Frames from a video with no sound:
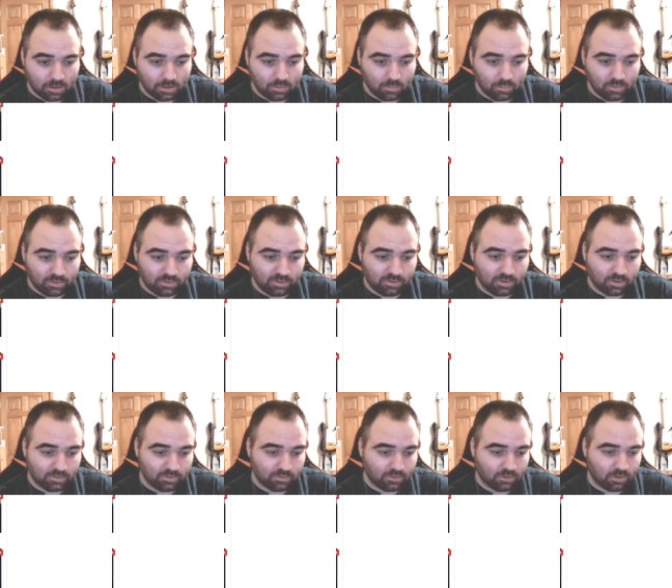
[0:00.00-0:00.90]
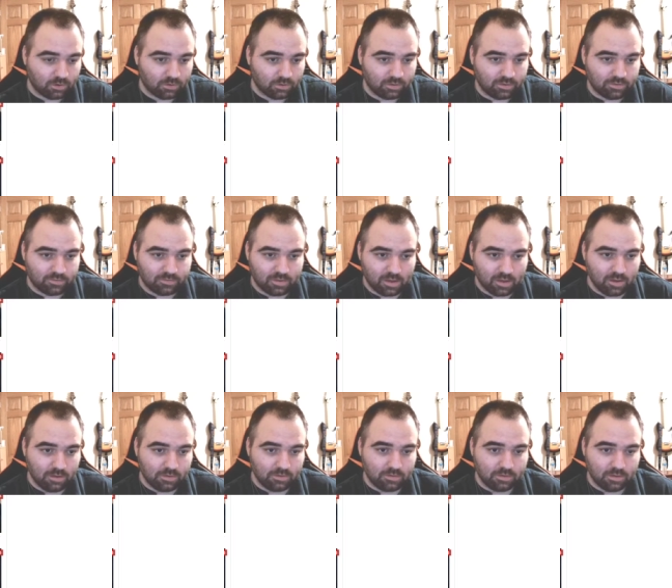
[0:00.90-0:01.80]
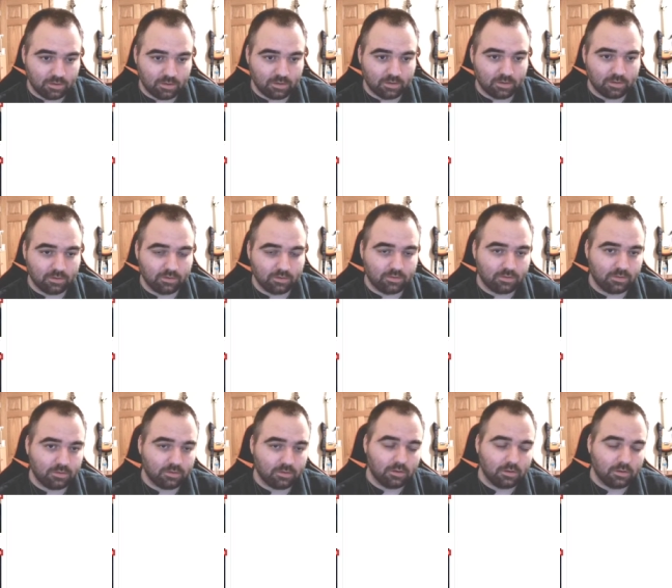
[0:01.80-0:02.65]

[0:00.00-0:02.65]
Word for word: which it doesn't currently state, is